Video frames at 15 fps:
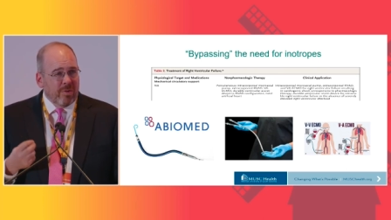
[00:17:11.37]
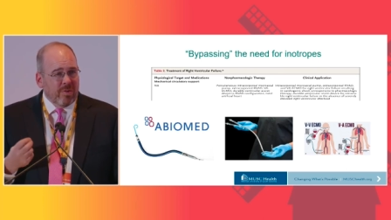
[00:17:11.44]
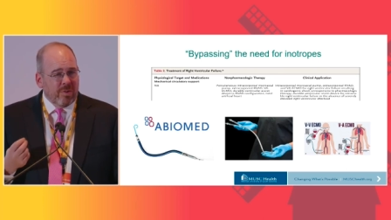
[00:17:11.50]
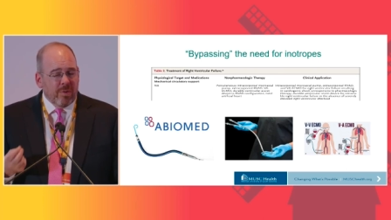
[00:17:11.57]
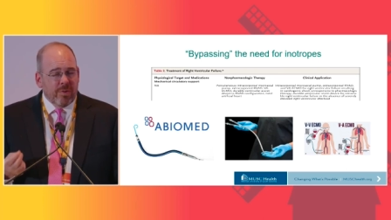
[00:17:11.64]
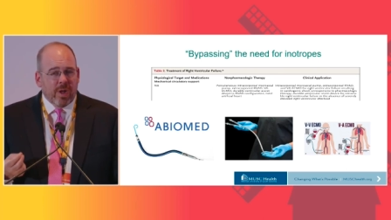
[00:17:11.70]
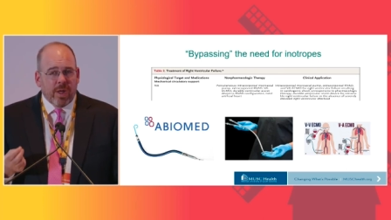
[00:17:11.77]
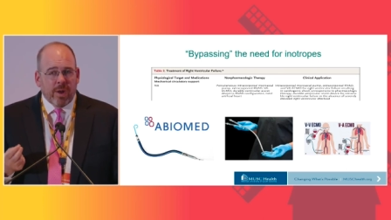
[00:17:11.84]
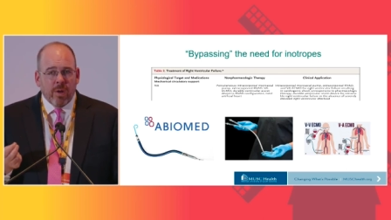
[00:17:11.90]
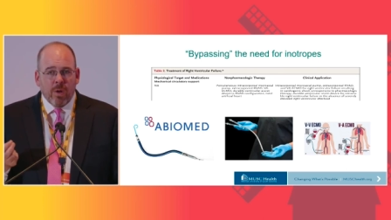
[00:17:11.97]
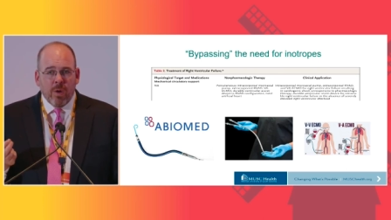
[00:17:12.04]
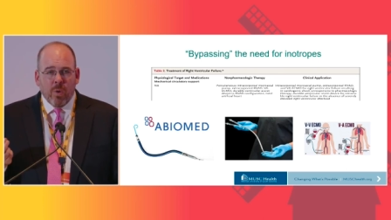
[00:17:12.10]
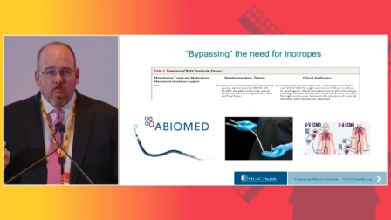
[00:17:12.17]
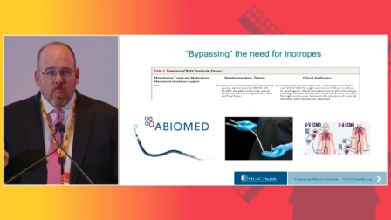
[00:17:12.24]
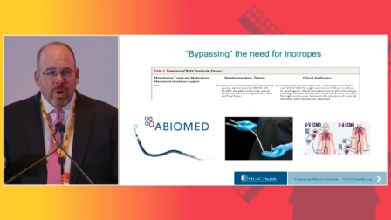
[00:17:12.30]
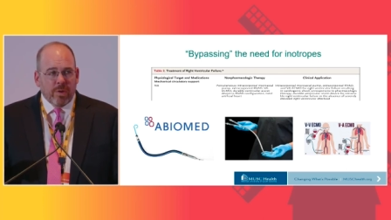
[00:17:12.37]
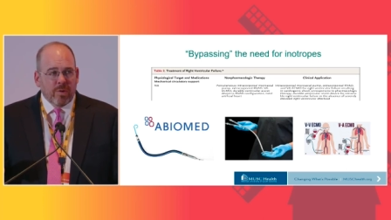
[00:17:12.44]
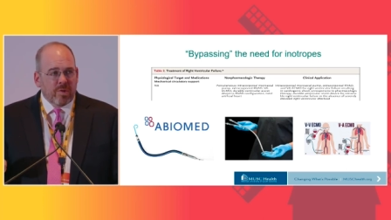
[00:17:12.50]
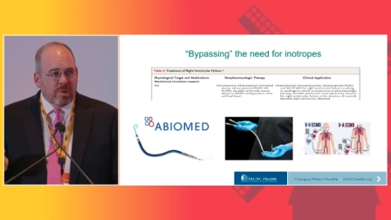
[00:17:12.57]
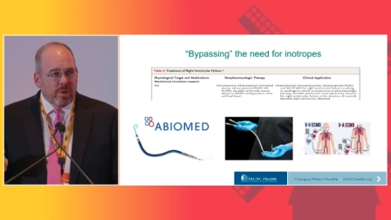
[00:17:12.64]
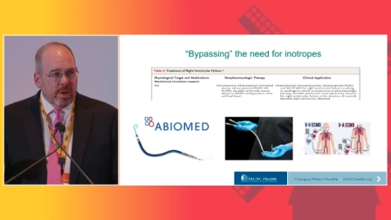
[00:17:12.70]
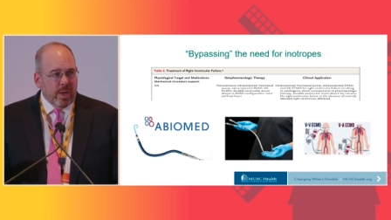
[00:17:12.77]
They're still not well
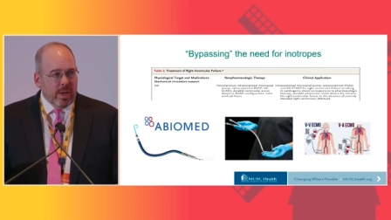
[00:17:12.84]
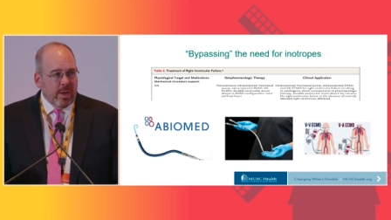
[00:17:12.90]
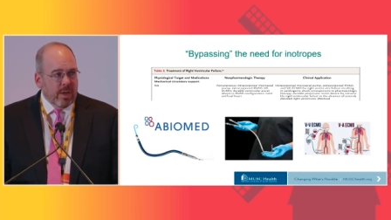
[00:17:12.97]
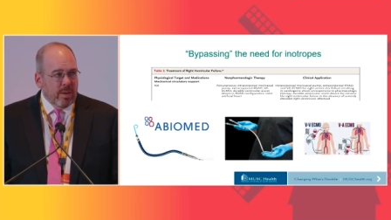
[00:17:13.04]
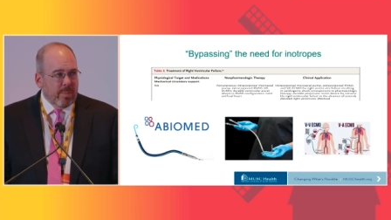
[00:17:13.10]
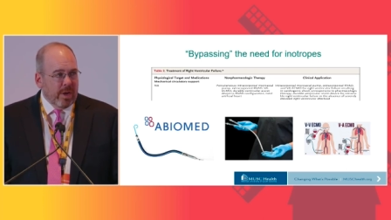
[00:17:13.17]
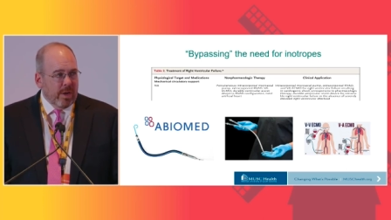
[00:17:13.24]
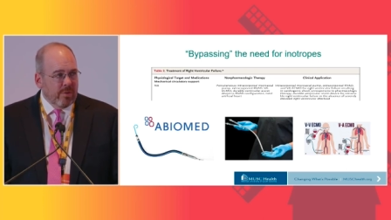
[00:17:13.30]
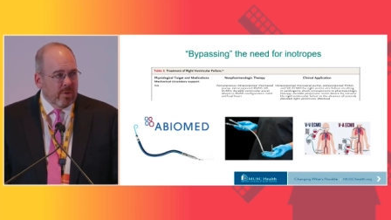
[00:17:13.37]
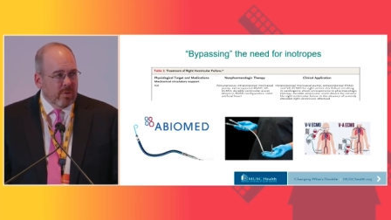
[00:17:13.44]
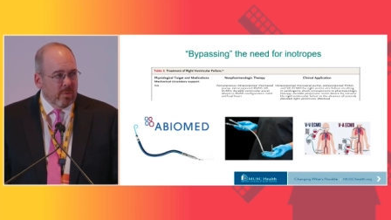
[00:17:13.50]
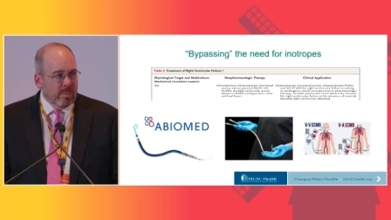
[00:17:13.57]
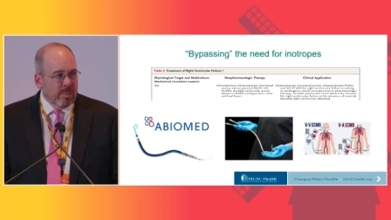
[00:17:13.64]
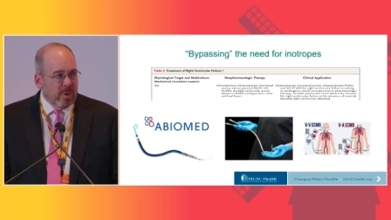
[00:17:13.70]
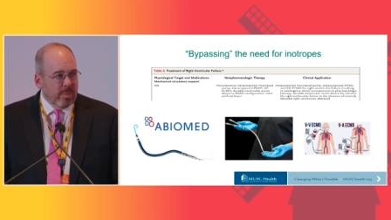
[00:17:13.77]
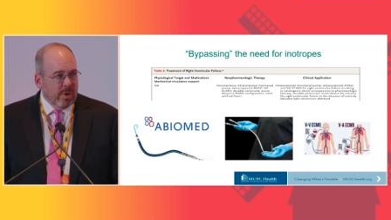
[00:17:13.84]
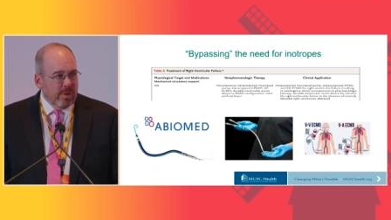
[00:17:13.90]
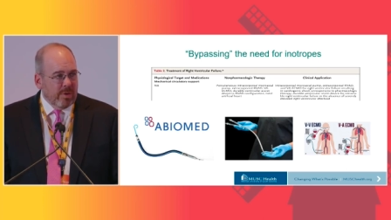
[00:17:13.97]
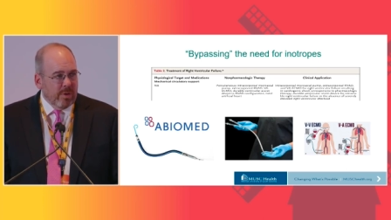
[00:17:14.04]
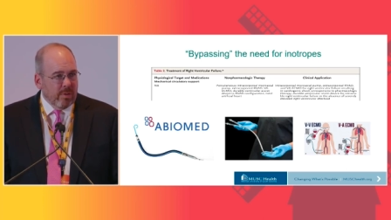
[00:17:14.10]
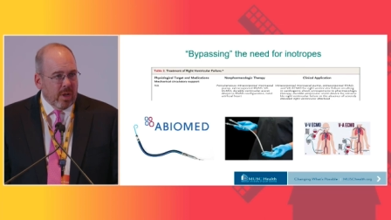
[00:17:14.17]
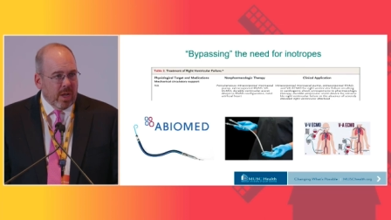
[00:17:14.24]
studied in patients with pulmonary
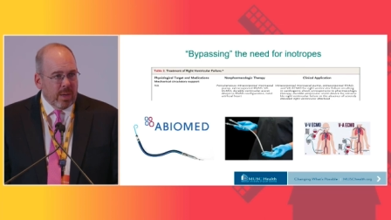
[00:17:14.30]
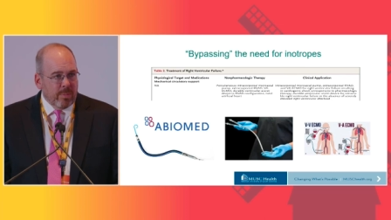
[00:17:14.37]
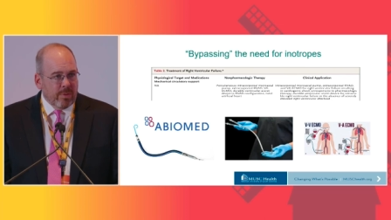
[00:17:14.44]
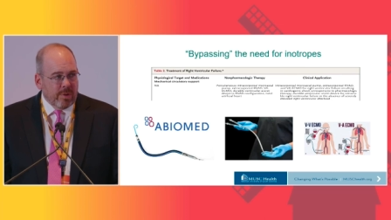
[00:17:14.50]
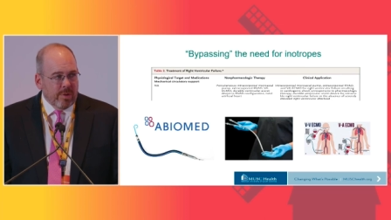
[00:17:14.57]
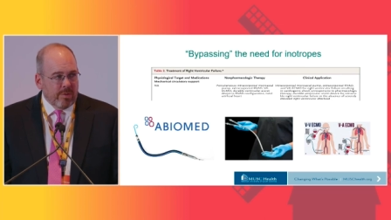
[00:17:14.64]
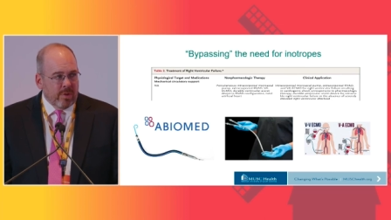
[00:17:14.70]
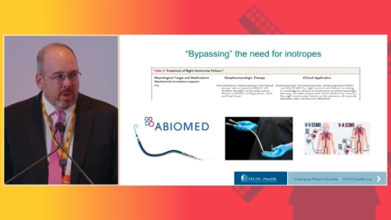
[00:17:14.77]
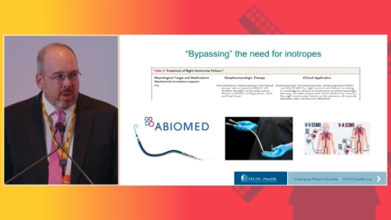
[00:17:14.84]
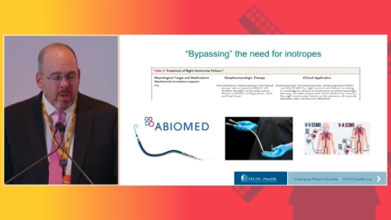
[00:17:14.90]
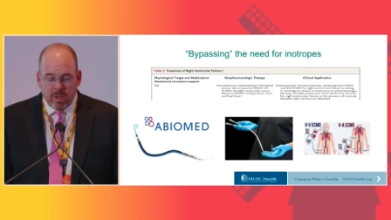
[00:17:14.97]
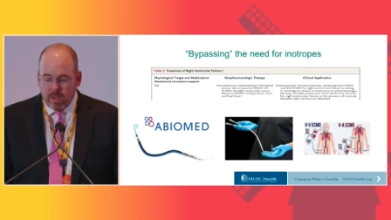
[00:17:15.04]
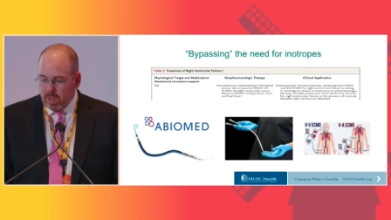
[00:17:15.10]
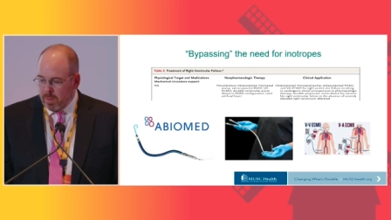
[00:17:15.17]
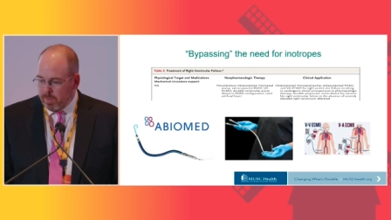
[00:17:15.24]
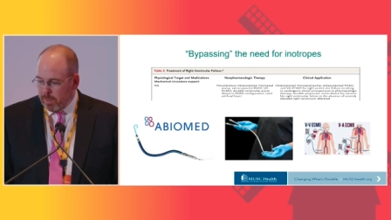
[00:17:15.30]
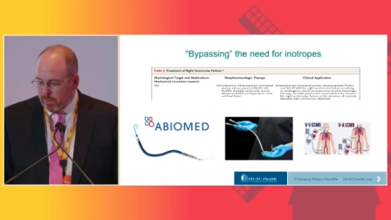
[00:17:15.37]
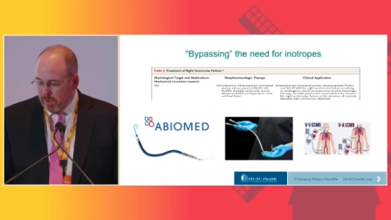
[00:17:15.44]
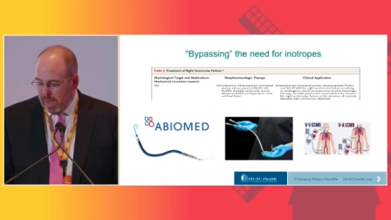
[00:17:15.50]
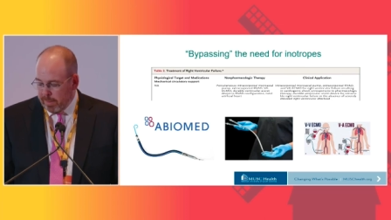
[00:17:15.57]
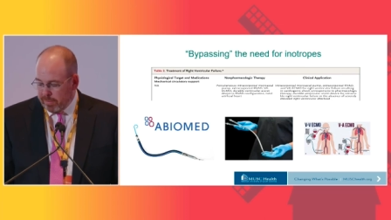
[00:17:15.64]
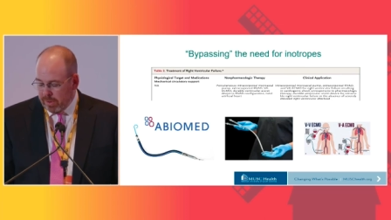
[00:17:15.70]
arterial hypertension, but
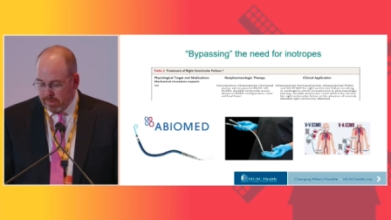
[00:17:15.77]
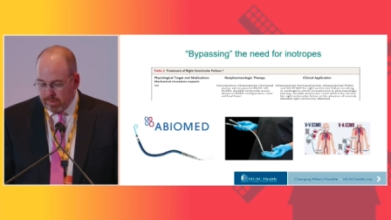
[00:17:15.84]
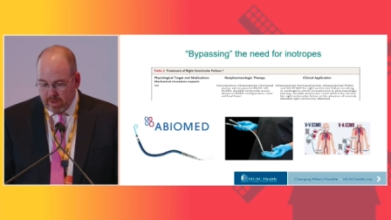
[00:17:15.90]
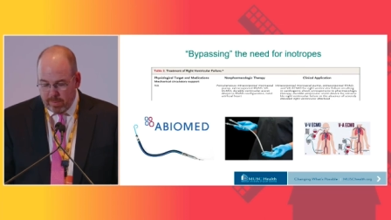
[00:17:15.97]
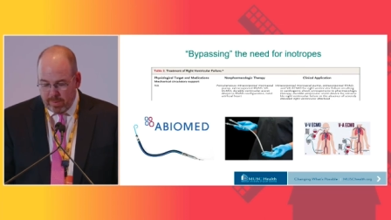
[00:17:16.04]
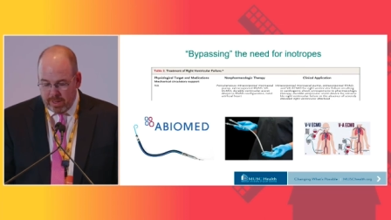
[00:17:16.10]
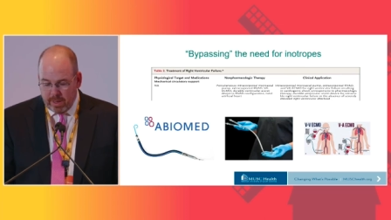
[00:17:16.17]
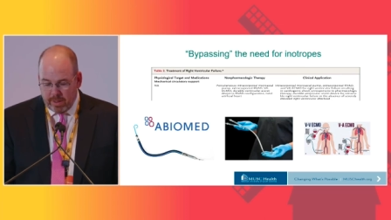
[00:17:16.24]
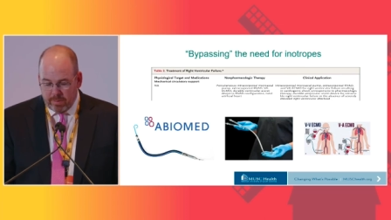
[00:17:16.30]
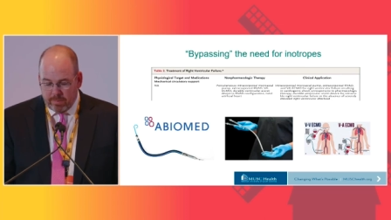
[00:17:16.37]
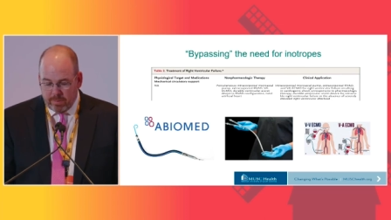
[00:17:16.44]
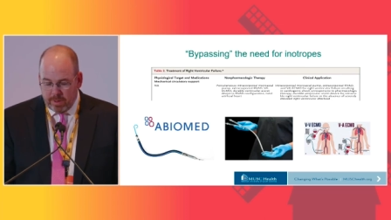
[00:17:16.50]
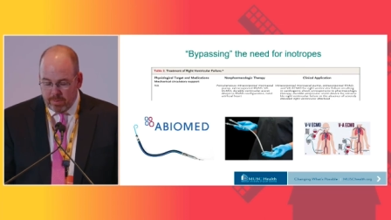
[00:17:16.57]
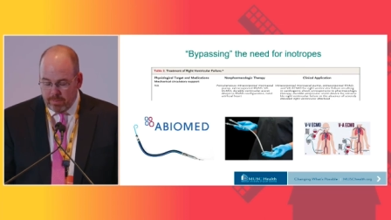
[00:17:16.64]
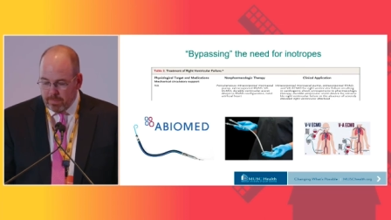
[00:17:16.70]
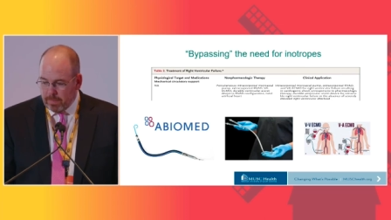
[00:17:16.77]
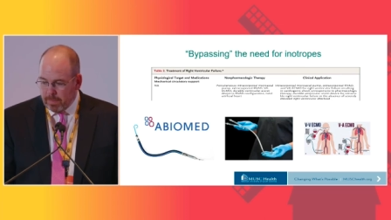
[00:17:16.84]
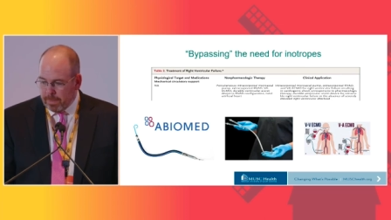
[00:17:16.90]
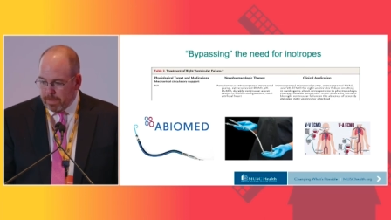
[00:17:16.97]
perhaps that's coming down the road.